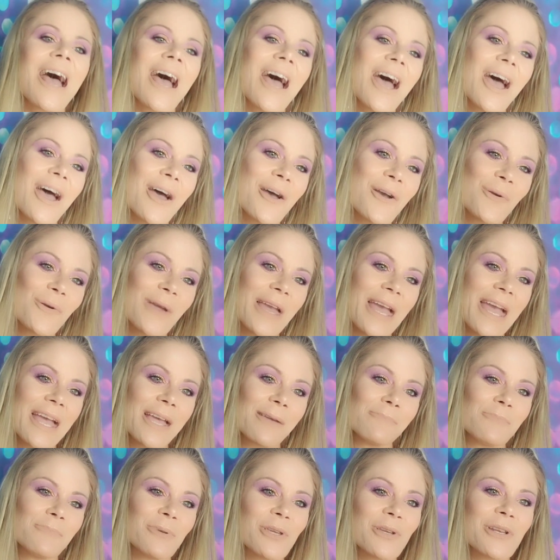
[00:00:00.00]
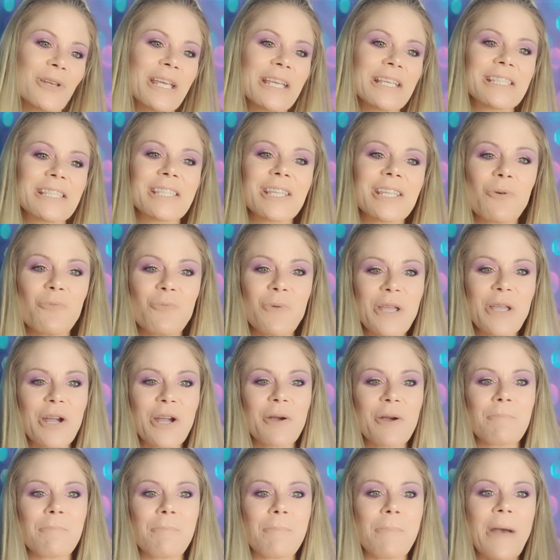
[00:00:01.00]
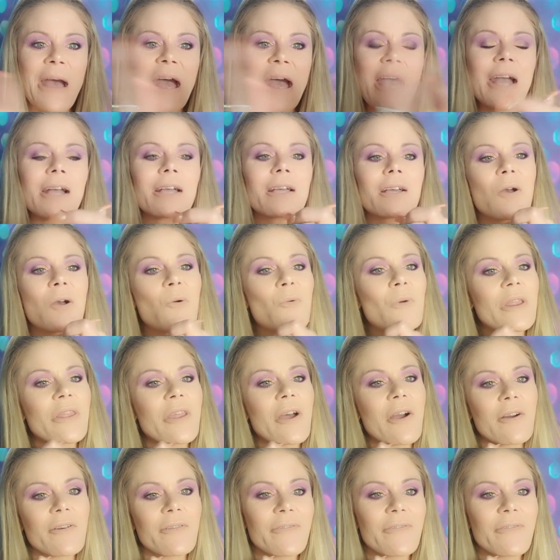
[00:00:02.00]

Okay, beauties, so we are back with our